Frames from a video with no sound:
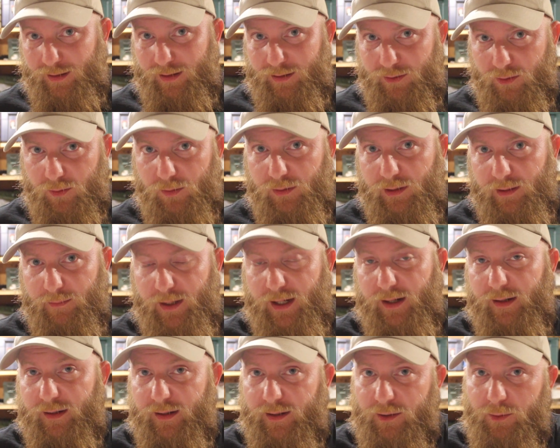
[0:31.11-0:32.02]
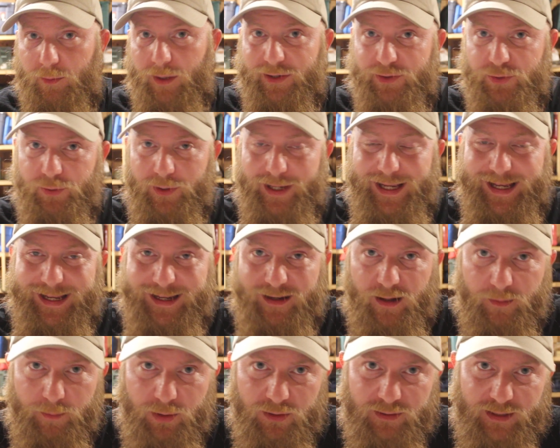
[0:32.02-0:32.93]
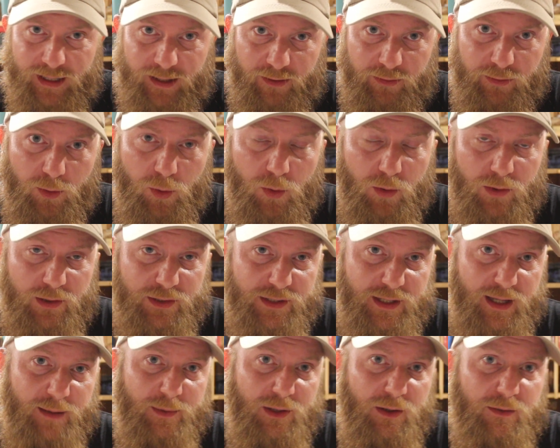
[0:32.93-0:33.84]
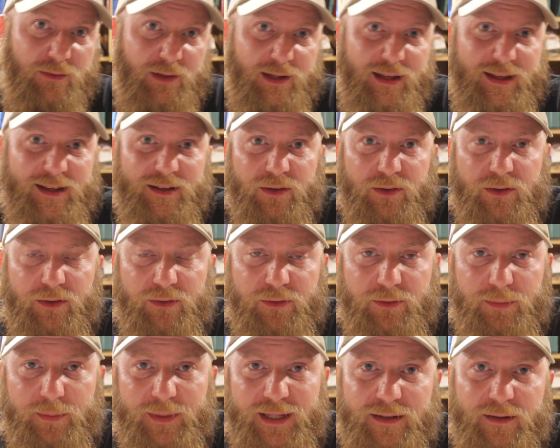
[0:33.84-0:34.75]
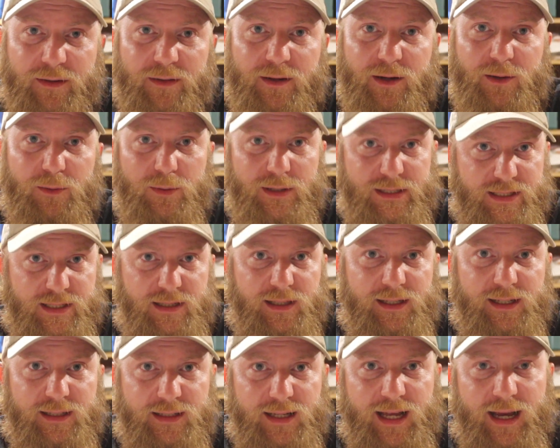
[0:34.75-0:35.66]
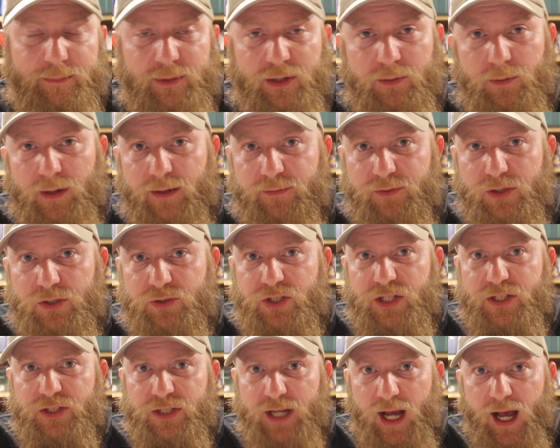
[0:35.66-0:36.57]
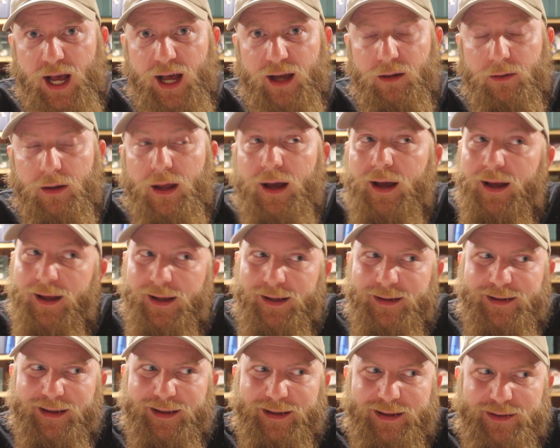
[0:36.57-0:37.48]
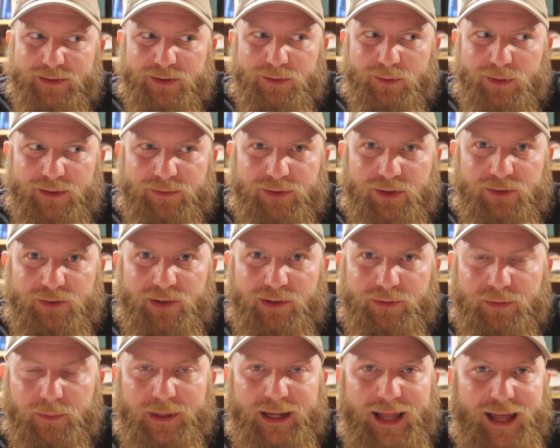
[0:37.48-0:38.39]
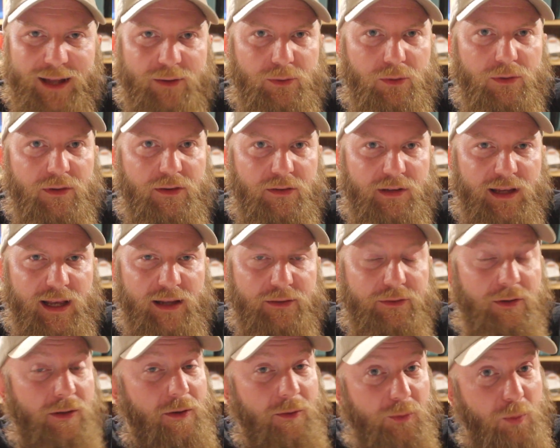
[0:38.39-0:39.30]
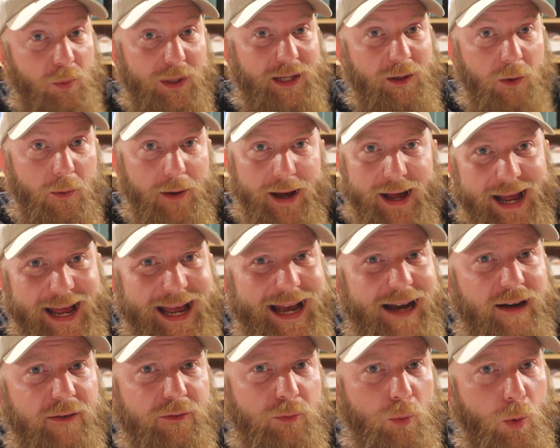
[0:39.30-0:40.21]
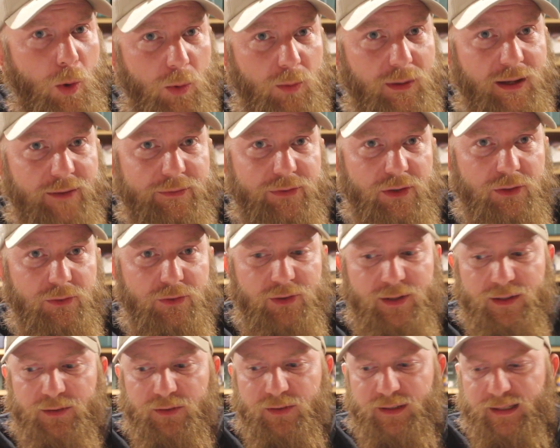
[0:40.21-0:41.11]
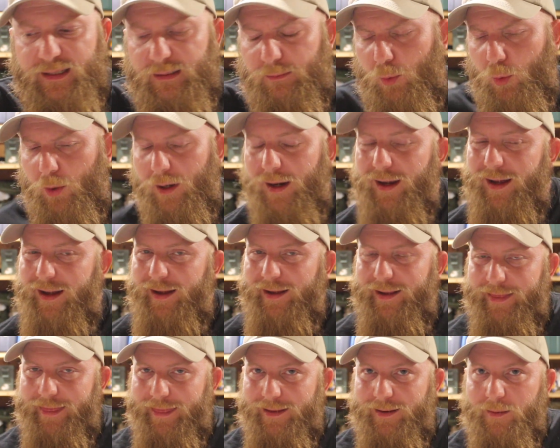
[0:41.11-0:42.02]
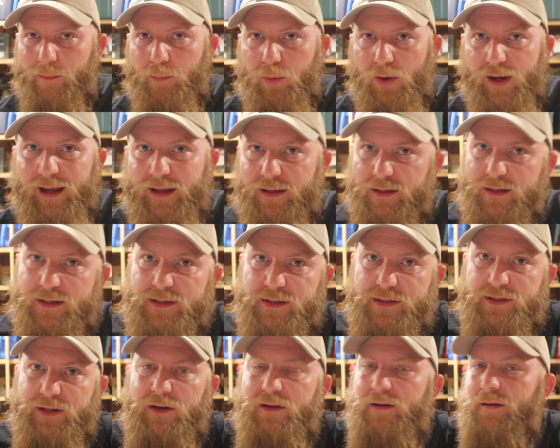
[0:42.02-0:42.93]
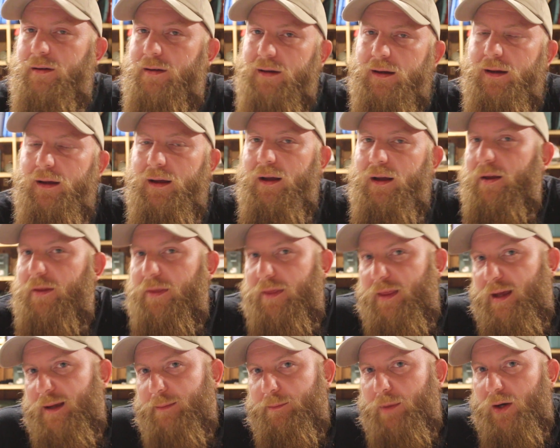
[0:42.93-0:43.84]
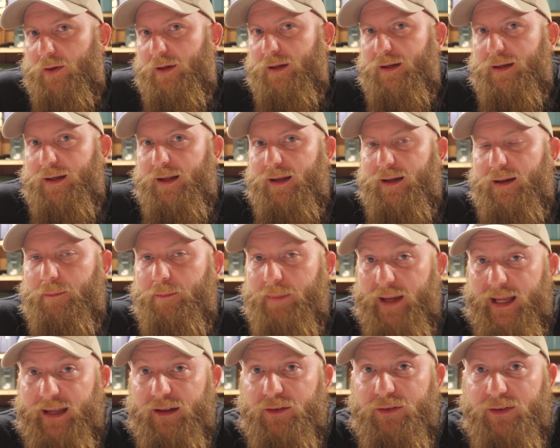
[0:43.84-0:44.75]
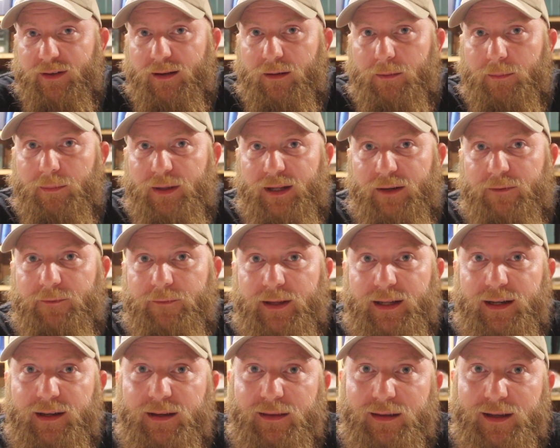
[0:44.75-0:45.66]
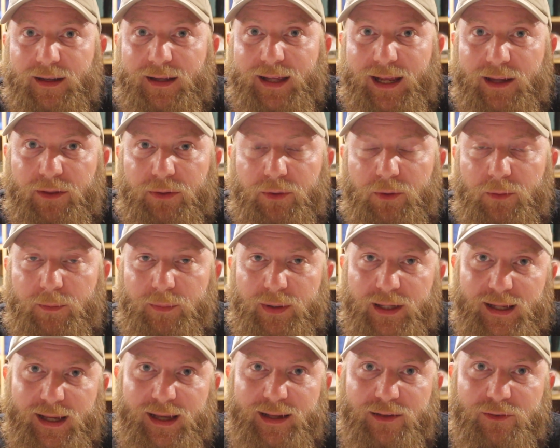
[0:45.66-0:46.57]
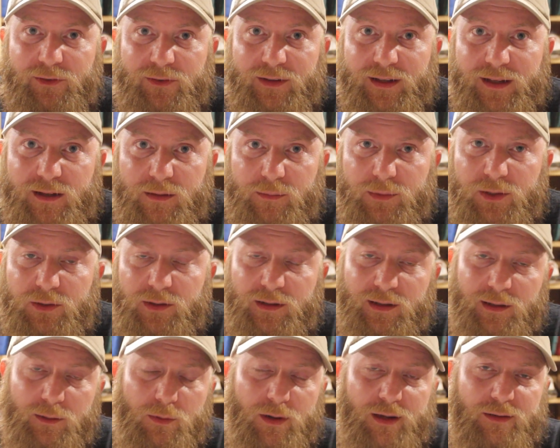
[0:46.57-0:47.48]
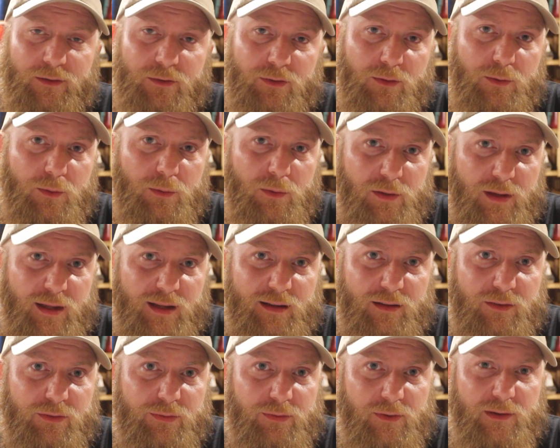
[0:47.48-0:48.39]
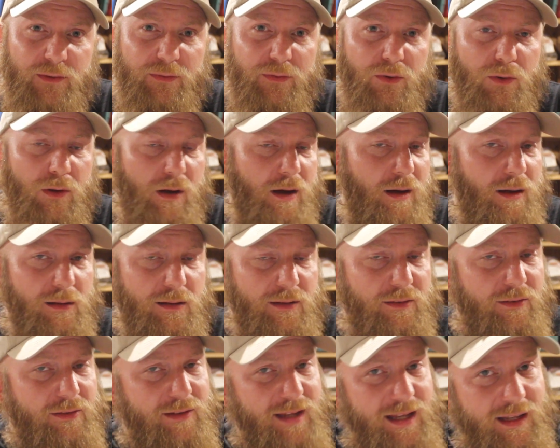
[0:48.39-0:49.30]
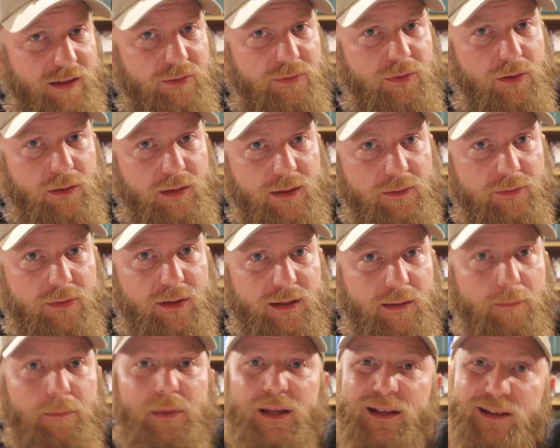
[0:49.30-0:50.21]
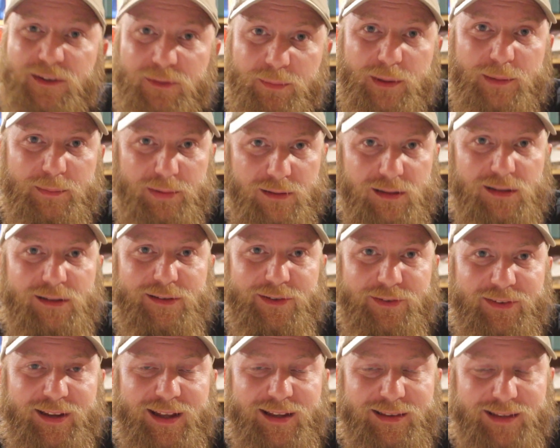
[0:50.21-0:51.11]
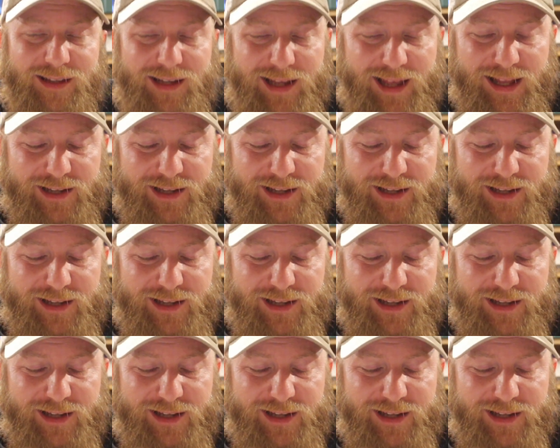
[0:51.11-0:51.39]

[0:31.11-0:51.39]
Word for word: the newly married interracial gay couple next door is coming over to introduce me to their recently adopted refugee child. Now, he's a refugee from a natural disaster because we don't have war refugees anymore. They're bringing dessert they bought it at a bake sale benefiting the K through PhD community run school that is free for all and stays fully funded because people understand that